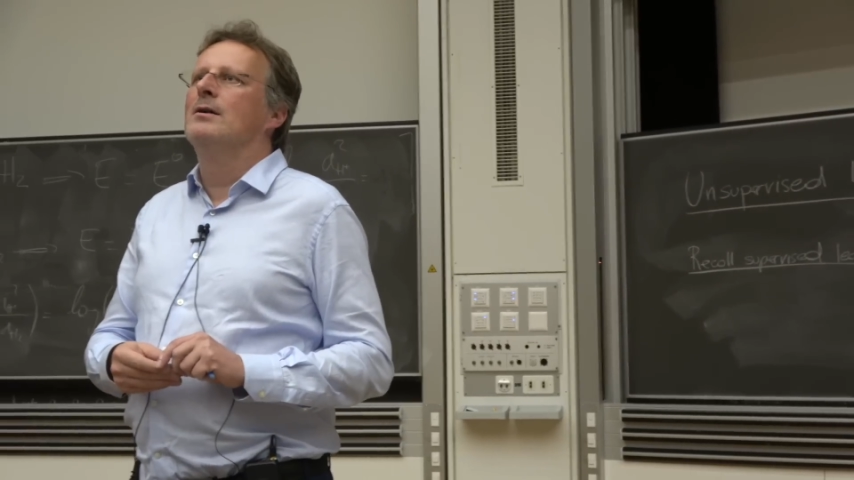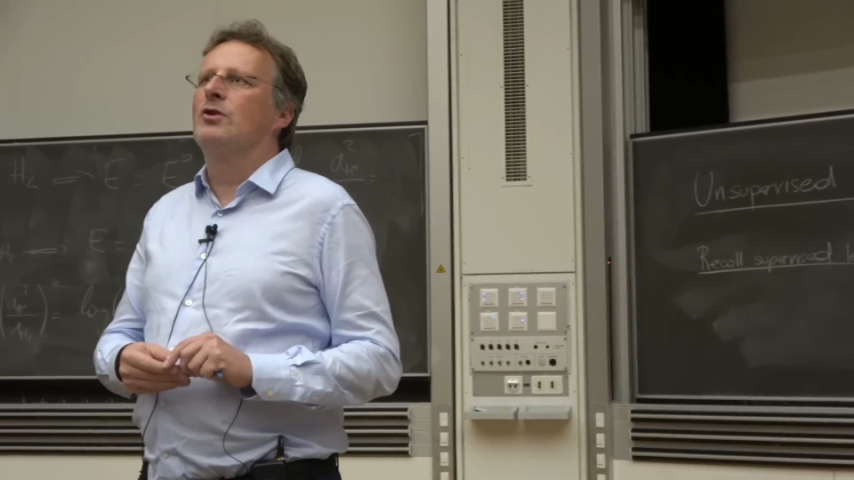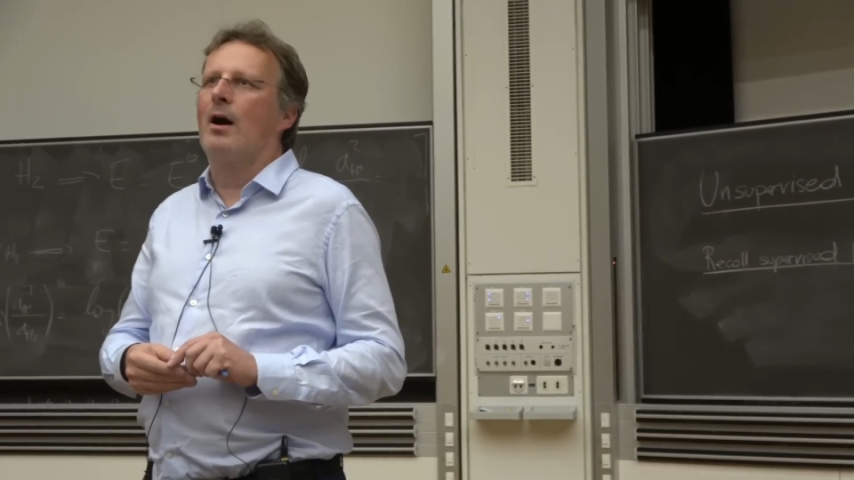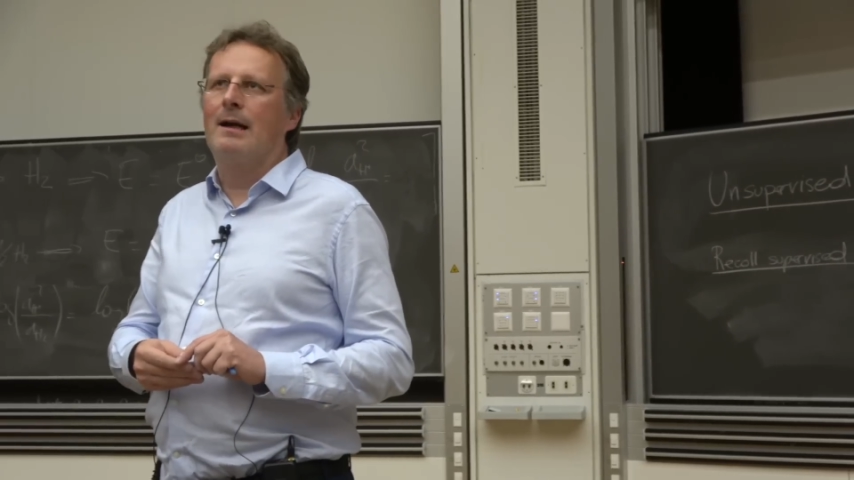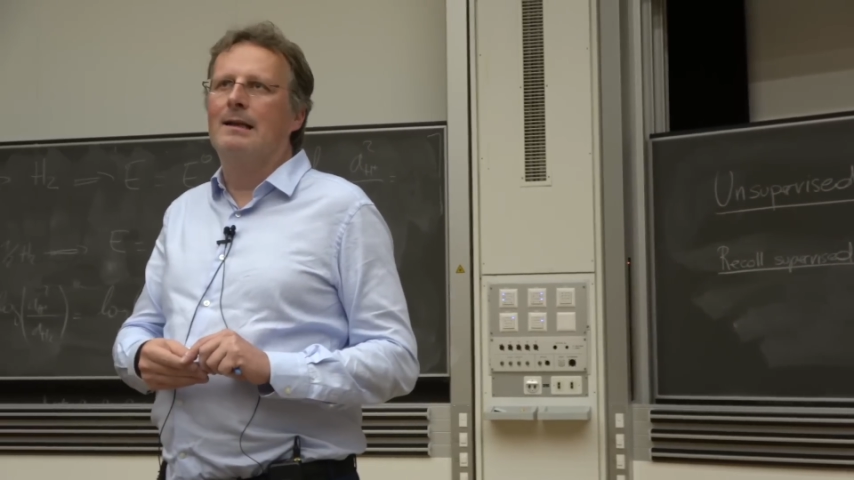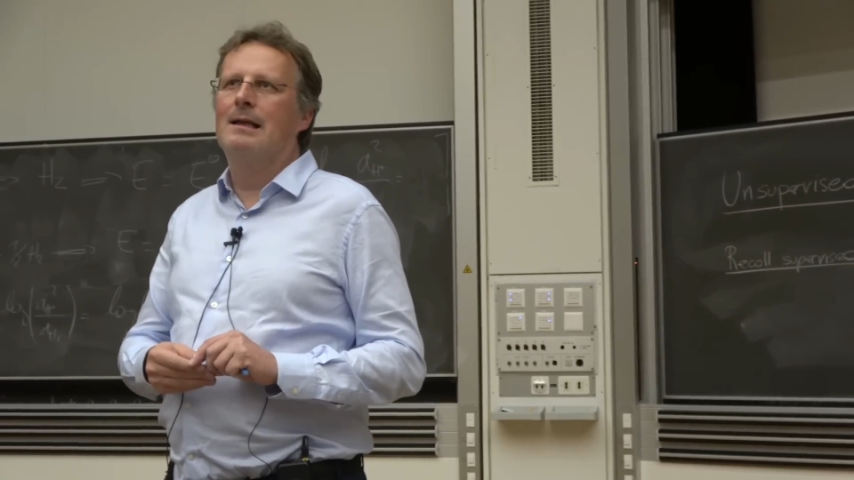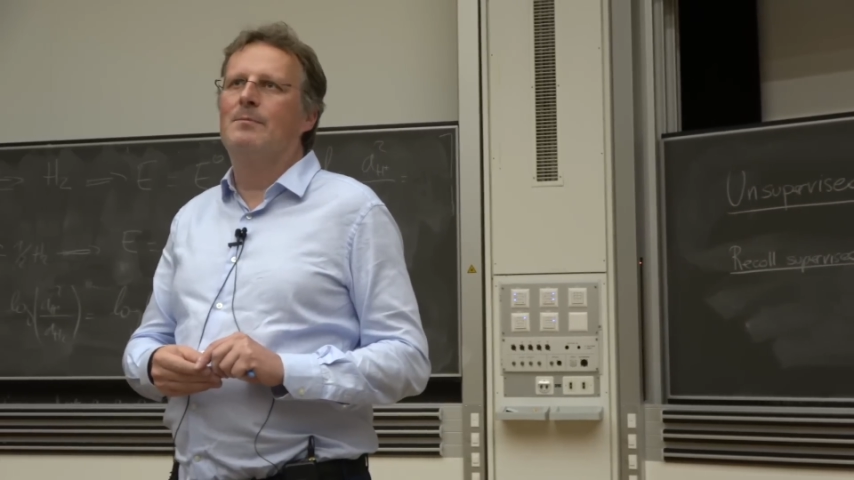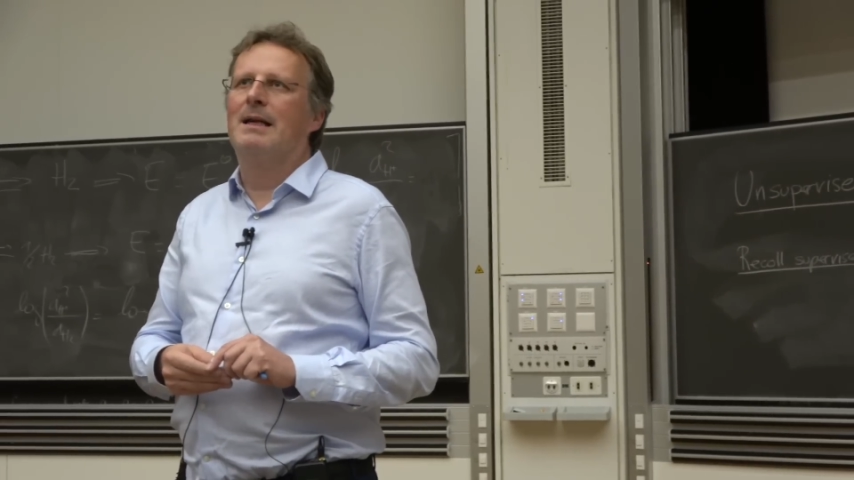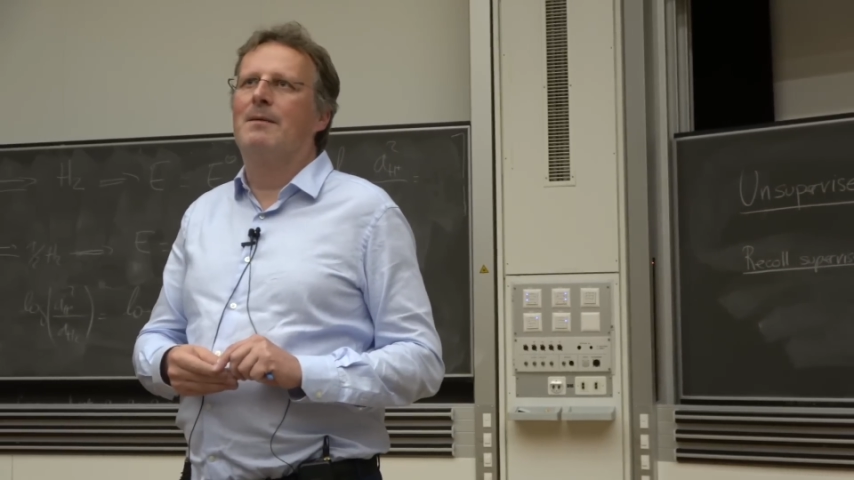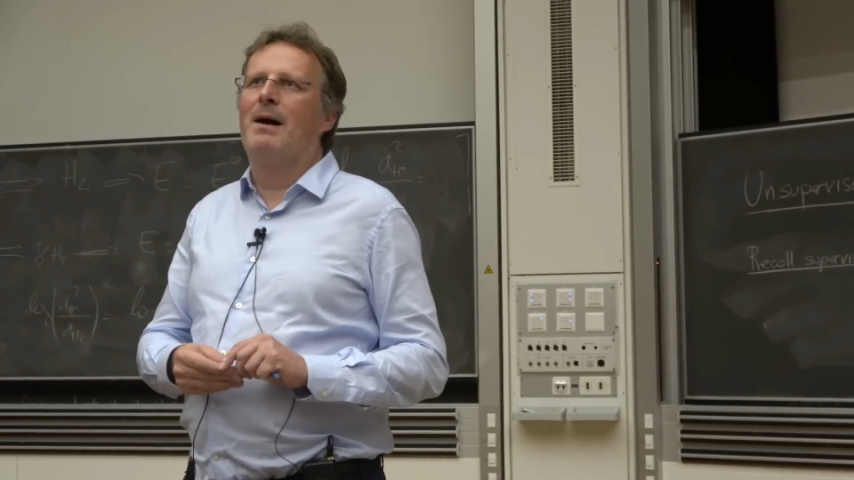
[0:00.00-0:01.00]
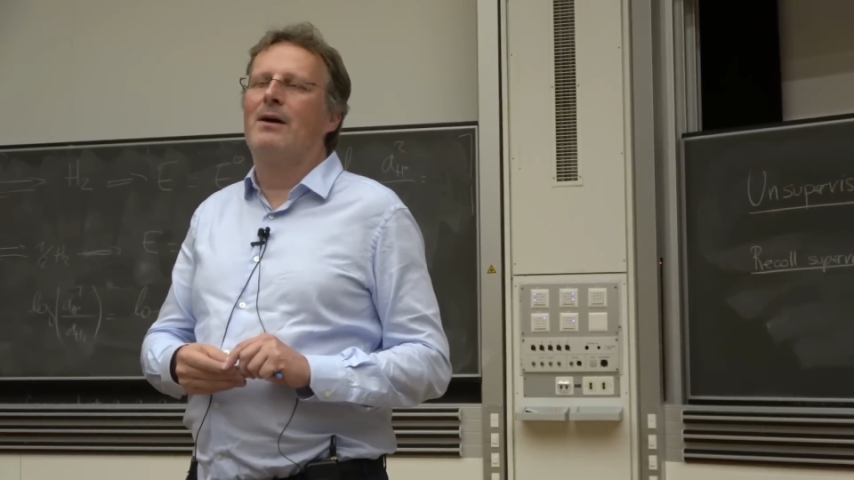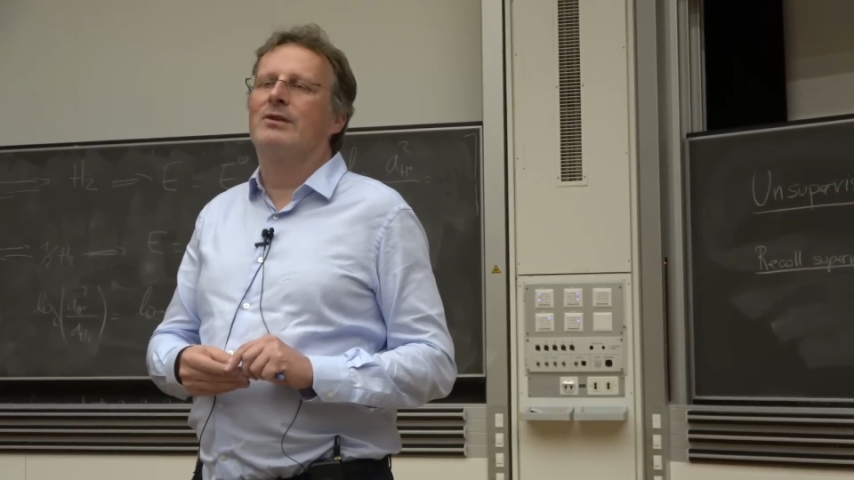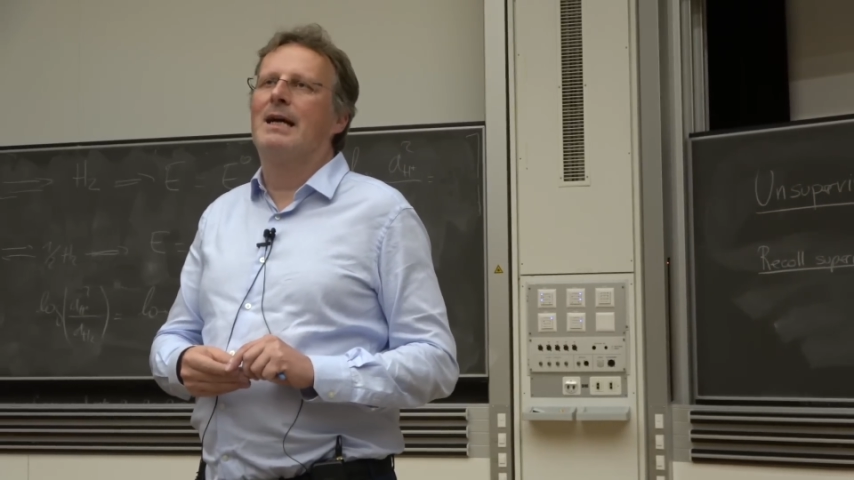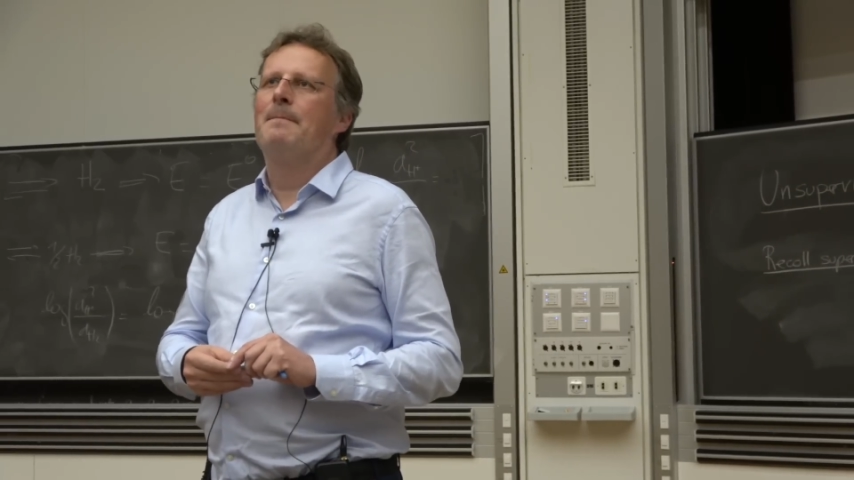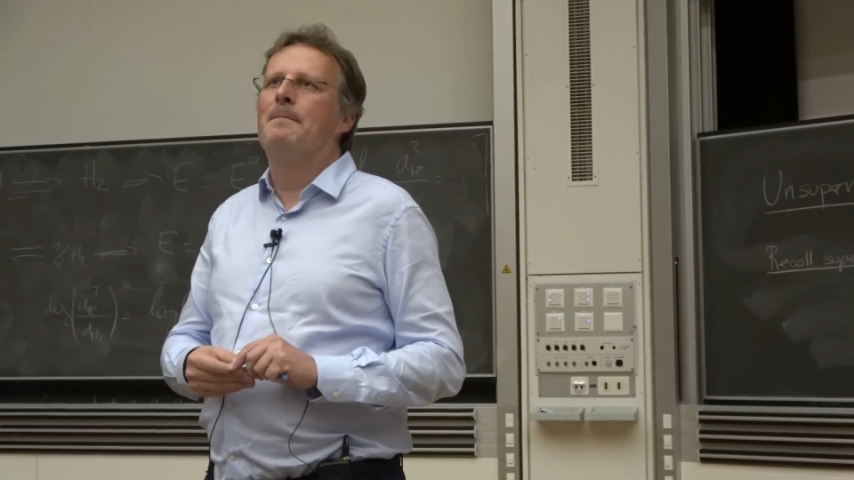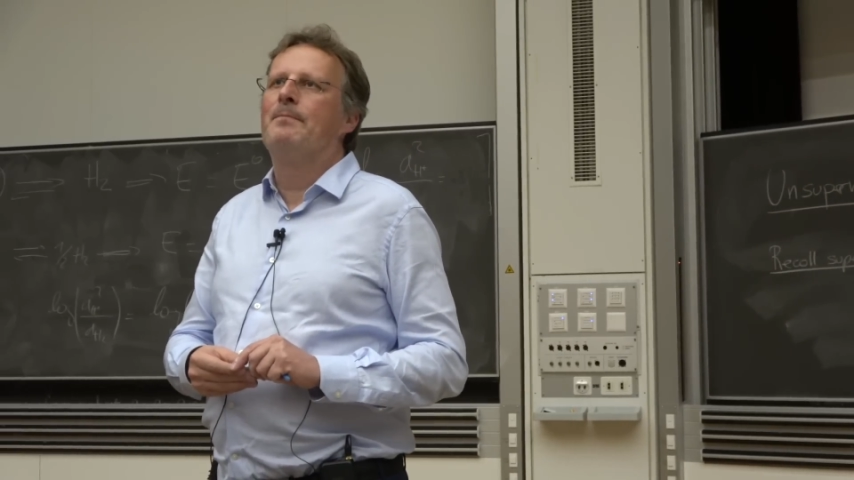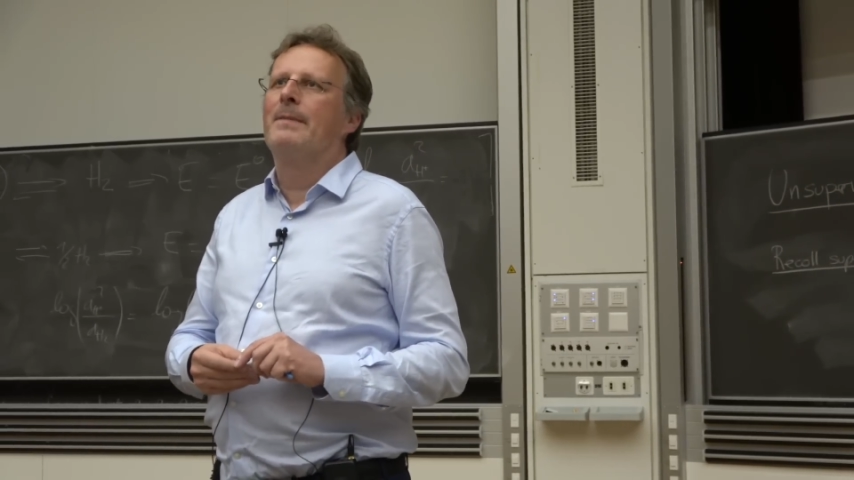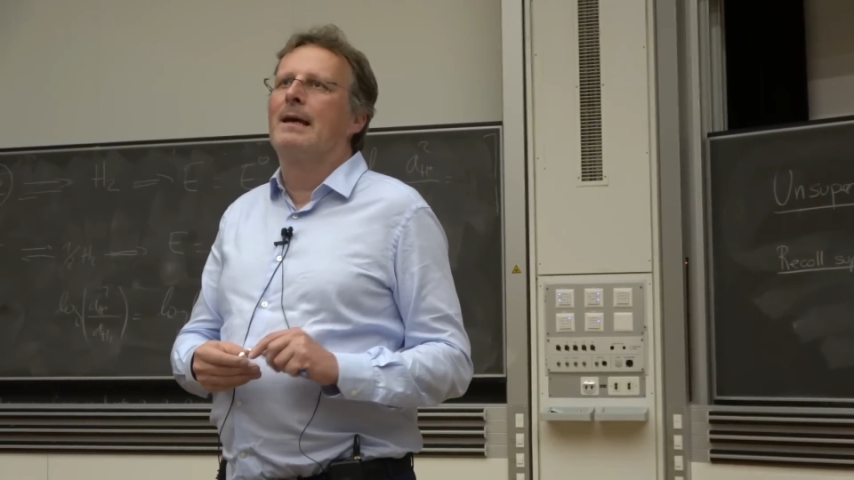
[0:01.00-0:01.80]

talk a little bit about them,